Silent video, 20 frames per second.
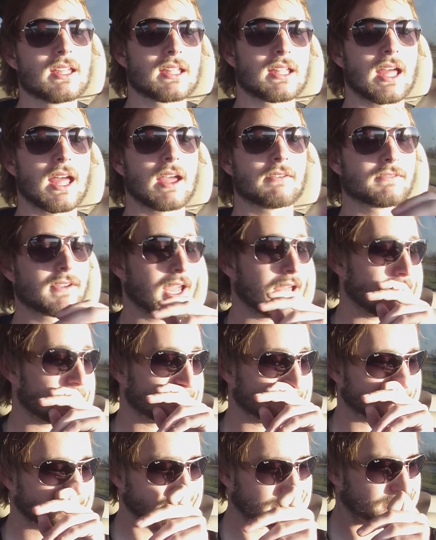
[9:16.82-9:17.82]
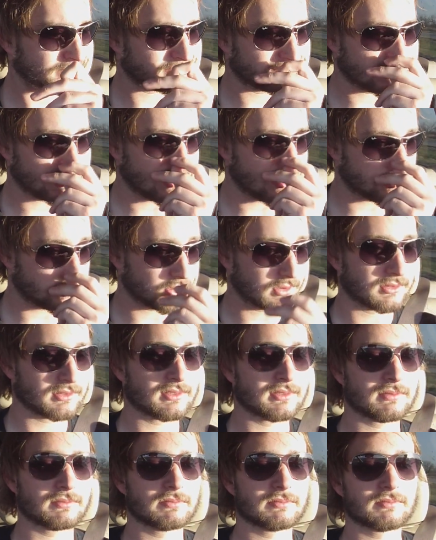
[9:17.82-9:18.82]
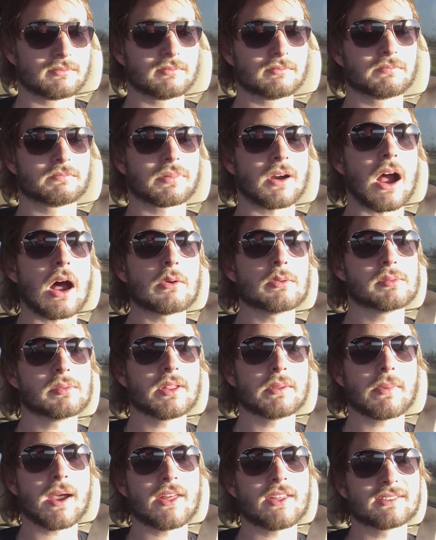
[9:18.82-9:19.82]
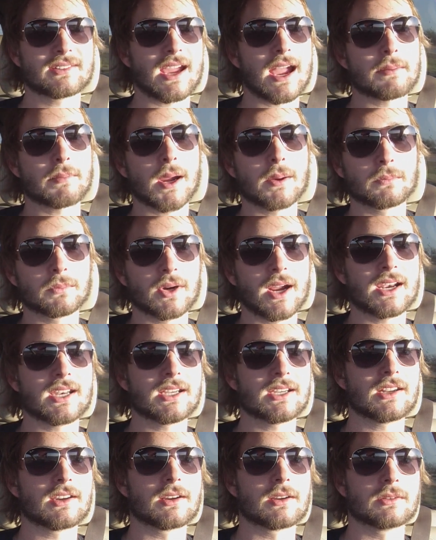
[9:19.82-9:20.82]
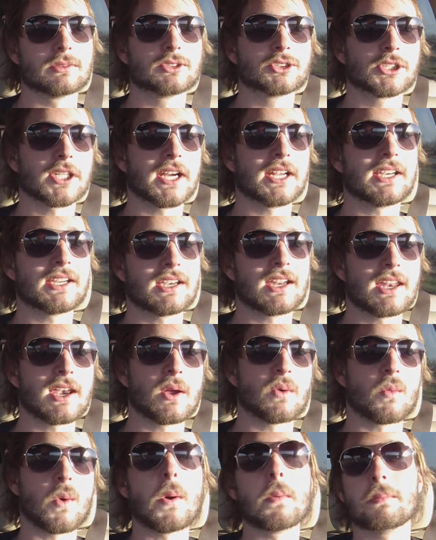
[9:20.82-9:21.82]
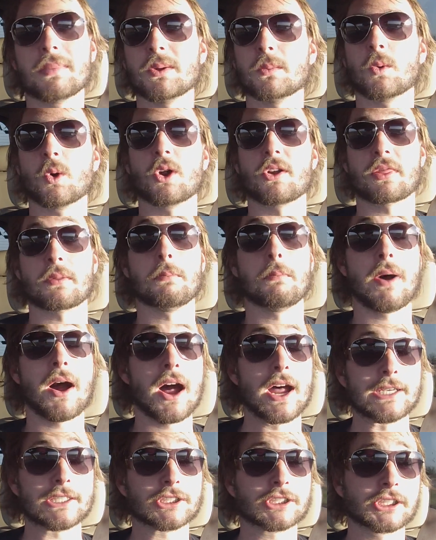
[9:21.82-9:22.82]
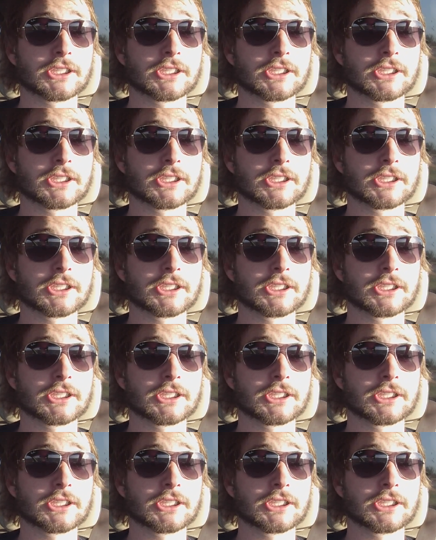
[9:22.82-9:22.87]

I've got, you know, probably by the time I'm ready to trade it in, it won't be worth much.